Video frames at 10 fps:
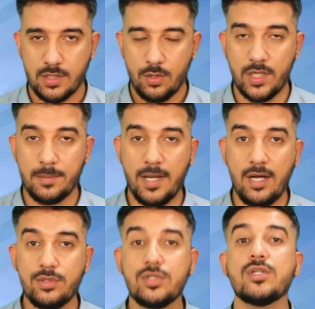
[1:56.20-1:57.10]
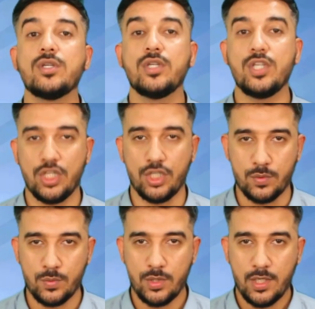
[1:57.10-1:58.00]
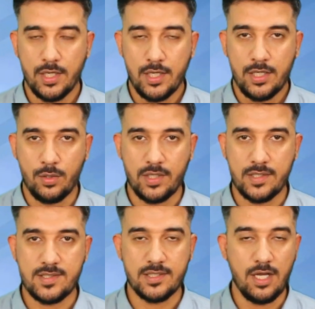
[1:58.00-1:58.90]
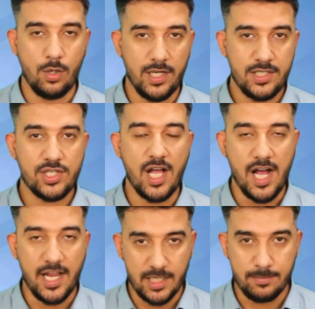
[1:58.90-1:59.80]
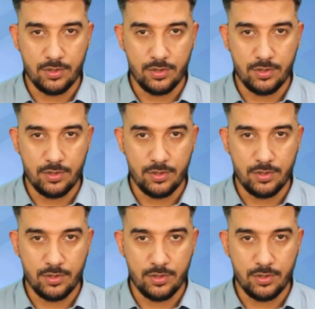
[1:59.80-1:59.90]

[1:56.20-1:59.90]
What about you? You kastatawel che I am